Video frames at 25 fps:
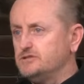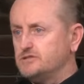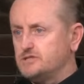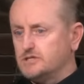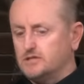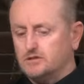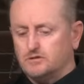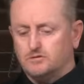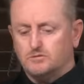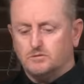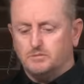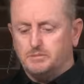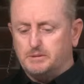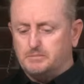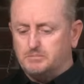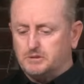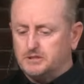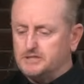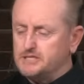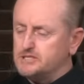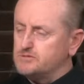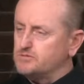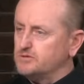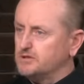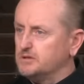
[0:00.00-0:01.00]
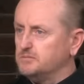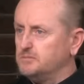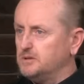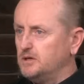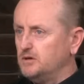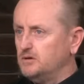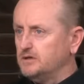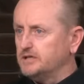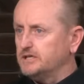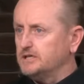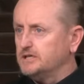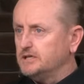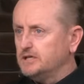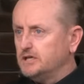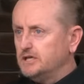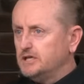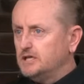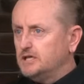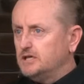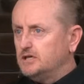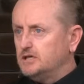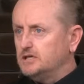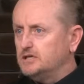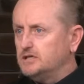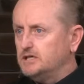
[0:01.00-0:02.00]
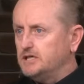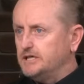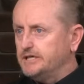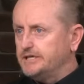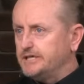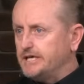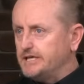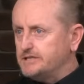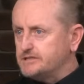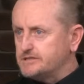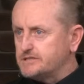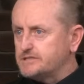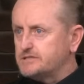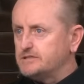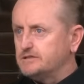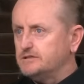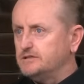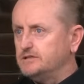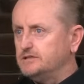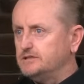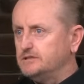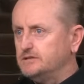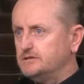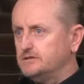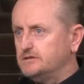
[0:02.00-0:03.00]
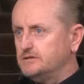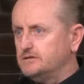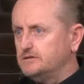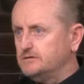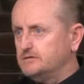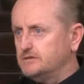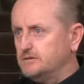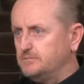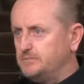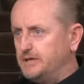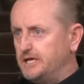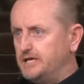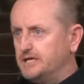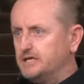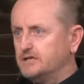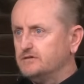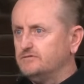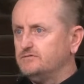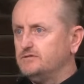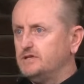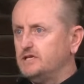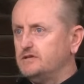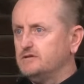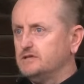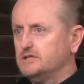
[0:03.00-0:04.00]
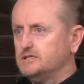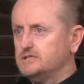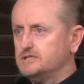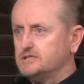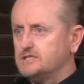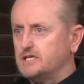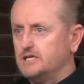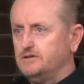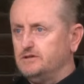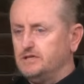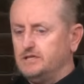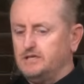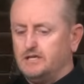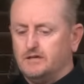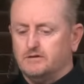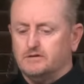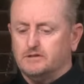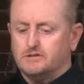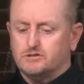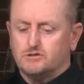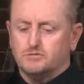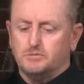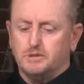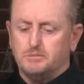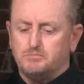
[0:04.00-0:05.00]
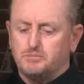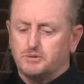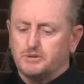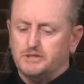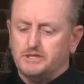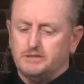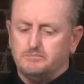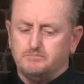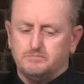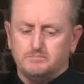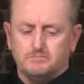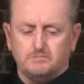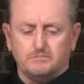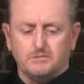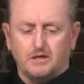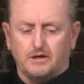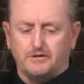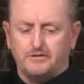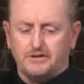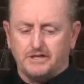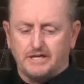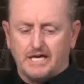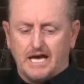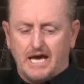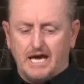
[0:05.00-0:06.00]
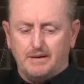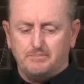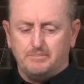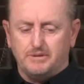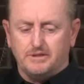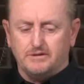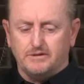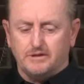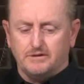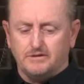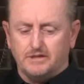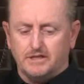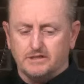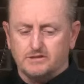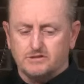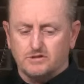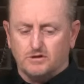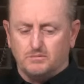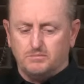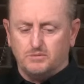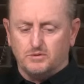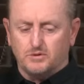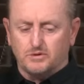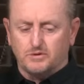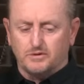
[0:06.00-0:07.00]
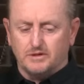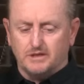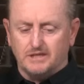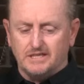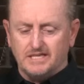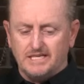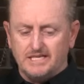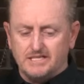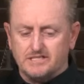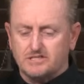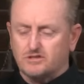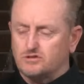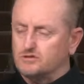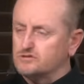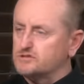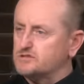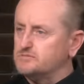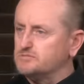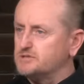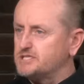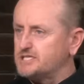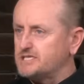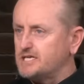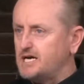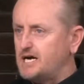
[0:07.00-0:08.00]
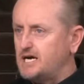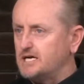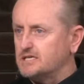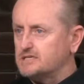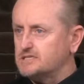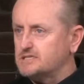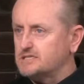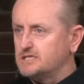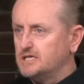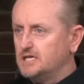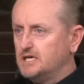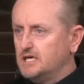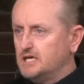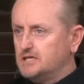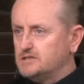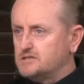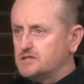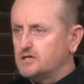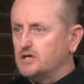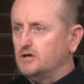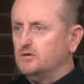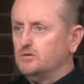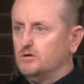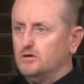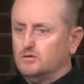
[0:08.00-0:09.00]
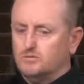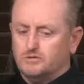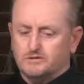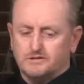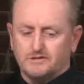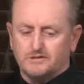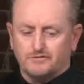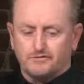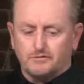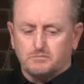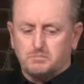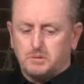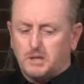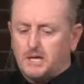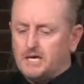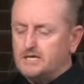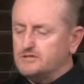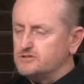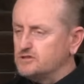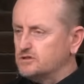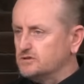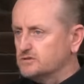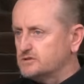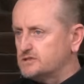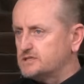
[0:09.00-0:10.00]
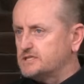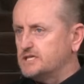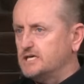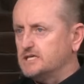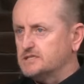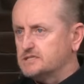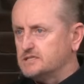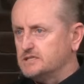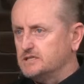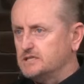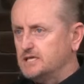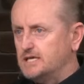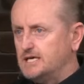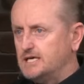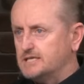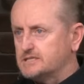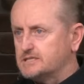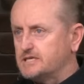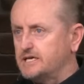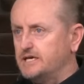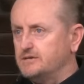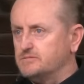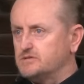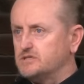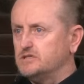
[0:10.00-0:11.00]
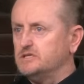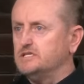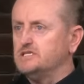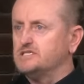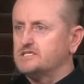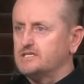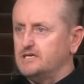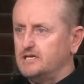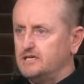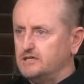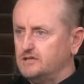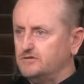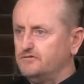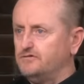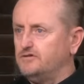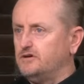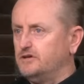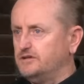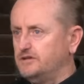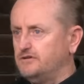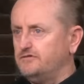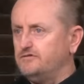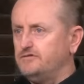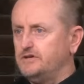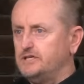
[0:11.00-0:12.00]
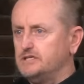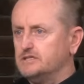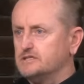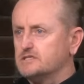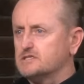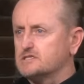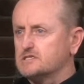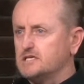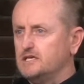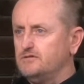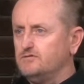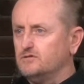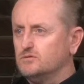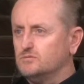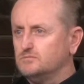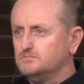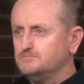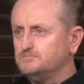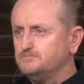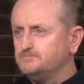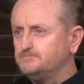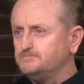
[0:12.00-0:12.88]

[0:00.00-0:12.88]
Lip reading: New Zealand will be pleased with the bowling against the batting of Netherlands, and then Netherlands will be pretty, I think, happy that their top order at least got some starts to go along with different players who got starts in the last game. So they're starting to find their feet at this level.